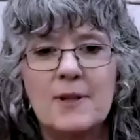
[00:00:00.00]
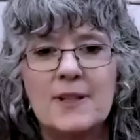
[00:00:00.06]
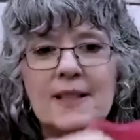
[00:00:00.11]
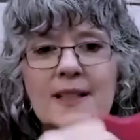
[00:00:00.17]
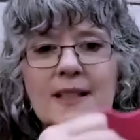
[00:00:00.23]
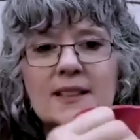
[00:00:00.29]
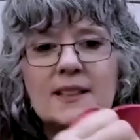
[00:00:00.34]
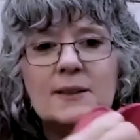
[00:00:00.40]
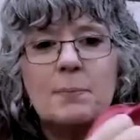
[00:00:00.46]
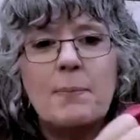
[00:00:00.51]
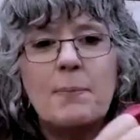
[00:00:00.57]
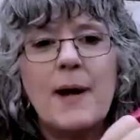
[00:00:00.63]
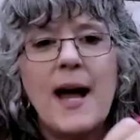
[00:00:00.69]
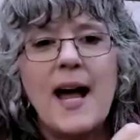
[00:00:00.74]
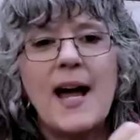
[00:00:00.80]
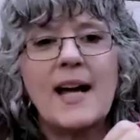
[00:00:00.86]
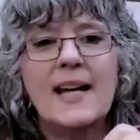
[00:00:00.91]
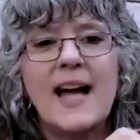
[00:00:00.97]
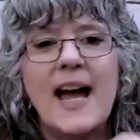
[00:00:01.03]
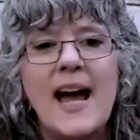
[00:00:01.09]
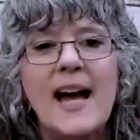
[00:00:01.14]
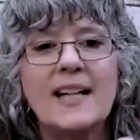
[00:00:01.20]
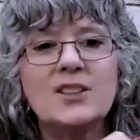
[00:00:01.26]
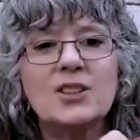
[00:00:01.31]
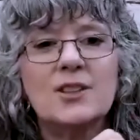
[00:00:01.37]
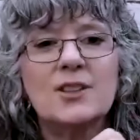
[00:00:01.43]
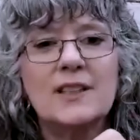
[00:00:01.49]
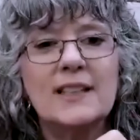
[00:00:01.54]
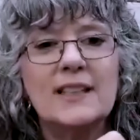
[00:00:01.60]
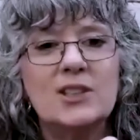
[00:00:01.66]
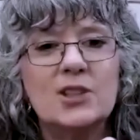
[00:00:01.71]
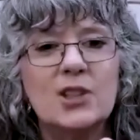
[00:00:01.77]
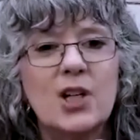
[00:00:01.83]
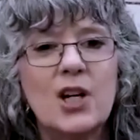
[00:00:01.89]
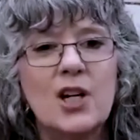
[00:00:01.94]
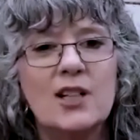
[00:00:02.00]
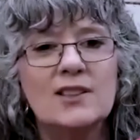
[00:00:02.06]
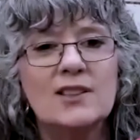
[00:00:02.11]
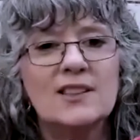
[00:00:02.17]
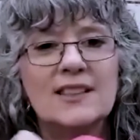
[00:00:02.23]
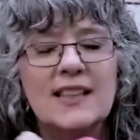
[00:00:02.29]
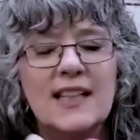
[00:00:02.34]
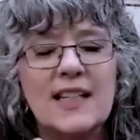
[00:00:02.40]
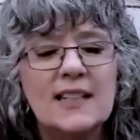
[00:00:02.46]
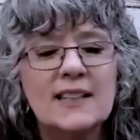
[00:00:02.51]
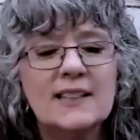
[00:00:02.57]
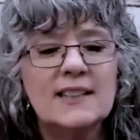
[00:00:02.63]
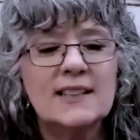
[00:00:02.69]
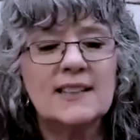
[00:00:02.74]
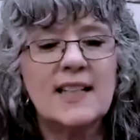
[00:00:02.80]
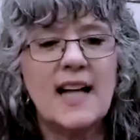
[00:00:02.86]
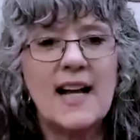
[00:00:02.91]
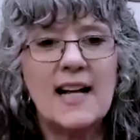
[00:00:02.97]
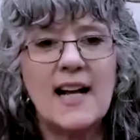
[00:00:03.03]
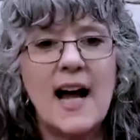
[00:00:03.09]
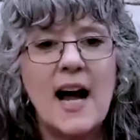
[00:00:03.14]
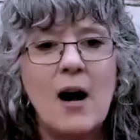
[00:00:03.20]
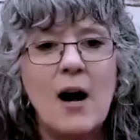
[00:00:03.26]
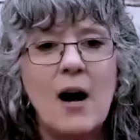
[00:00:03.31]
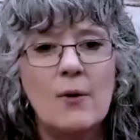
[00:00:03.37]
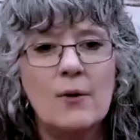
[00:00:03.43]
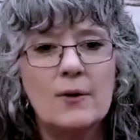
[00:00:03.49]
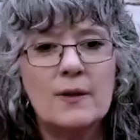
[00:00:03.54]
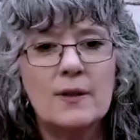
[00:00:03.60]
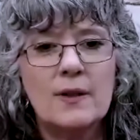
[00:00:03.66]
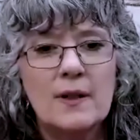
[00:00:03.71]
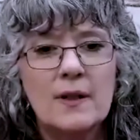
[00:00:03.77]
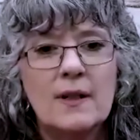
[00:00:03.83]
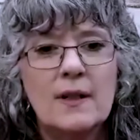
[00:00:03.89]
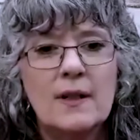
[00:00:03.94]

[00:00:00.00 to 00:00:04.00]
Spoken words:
but this bag actually turns inside out